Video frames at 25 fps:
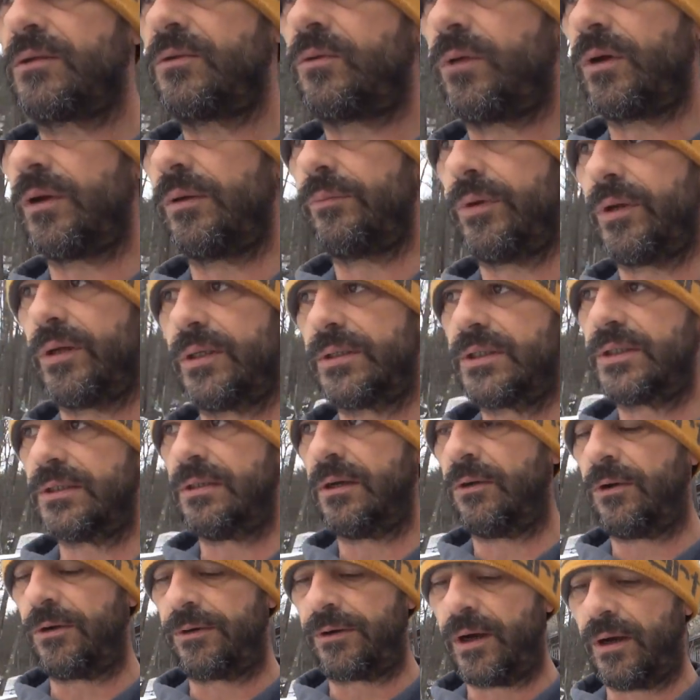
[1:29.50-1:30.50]
quite a bit of
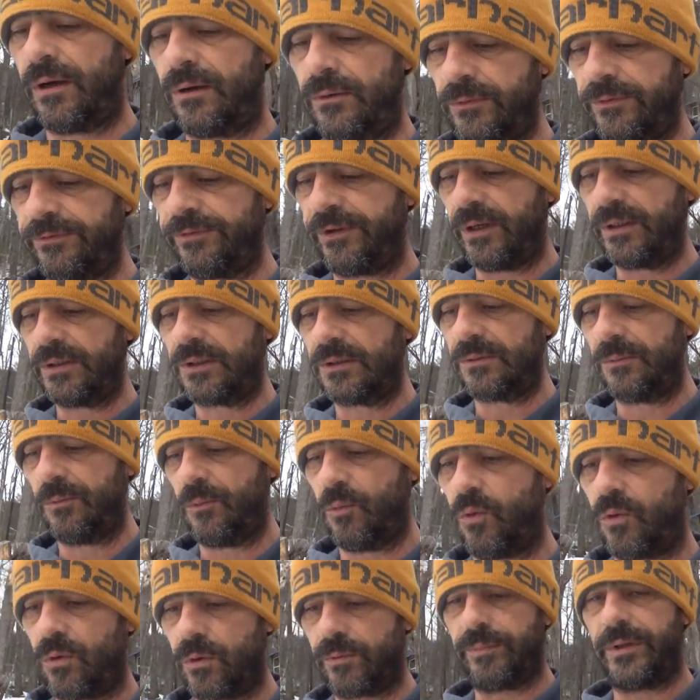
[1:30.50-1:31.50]
snow around. We've had some
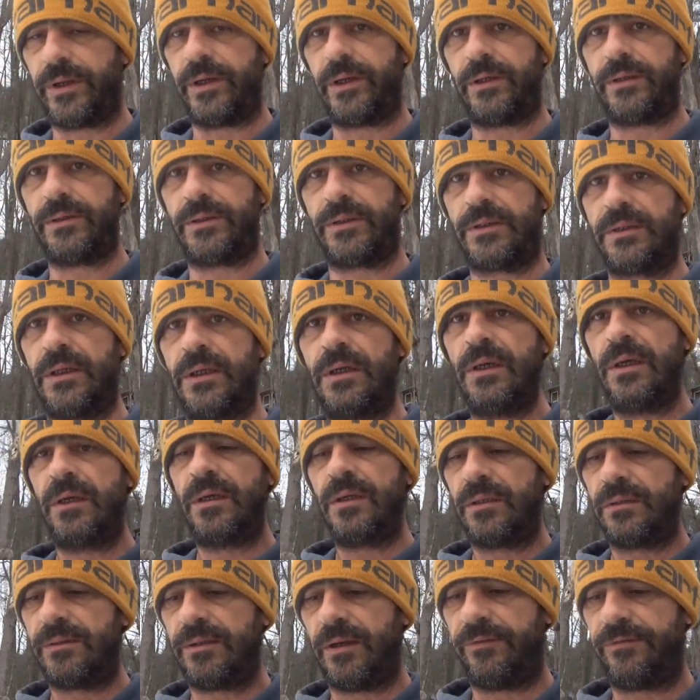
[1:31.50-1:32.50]
warm days.
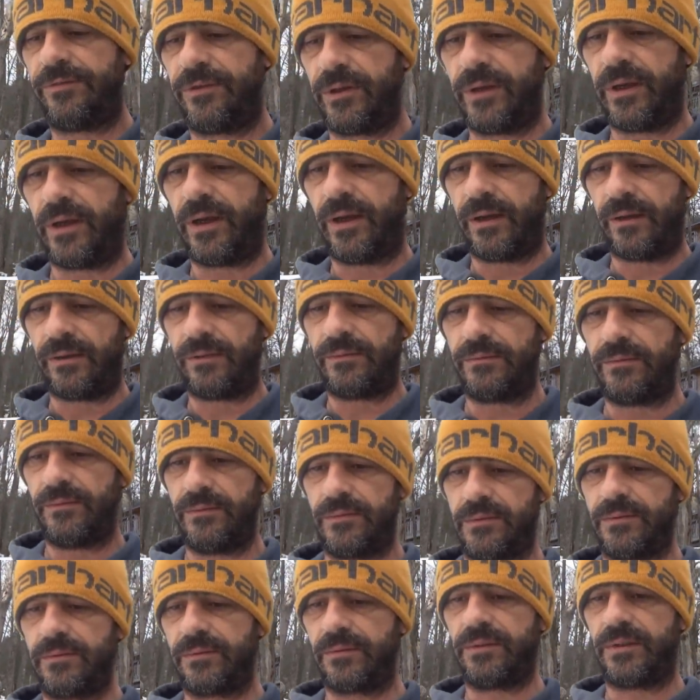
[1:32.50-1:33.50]
Definitely had
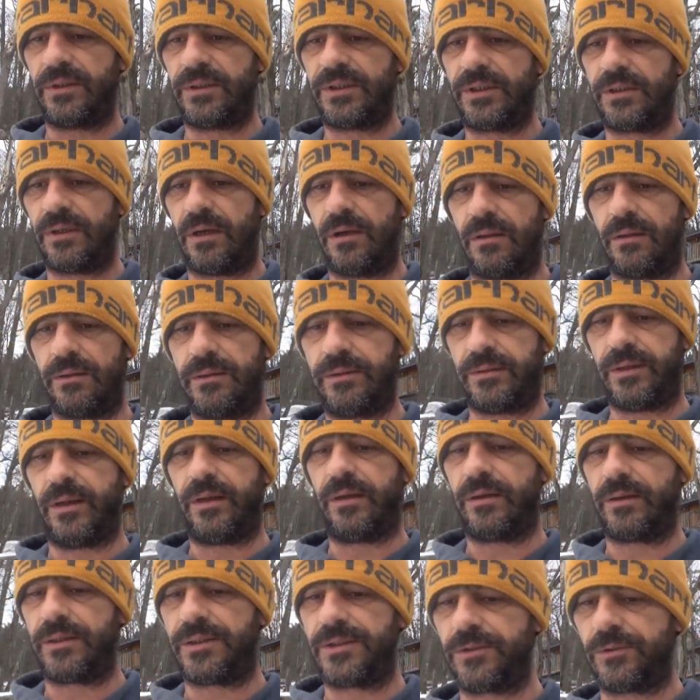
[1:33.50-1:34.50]
a solid
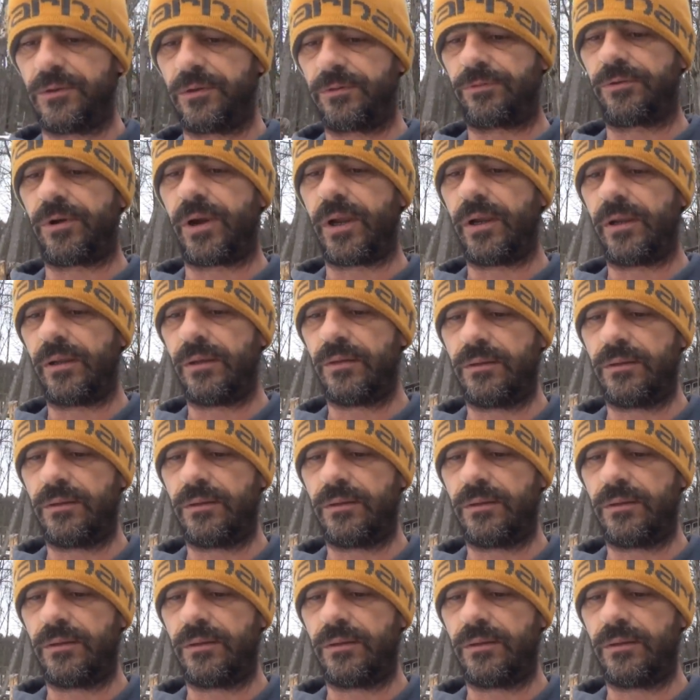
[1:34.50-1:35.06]
day or two of rain.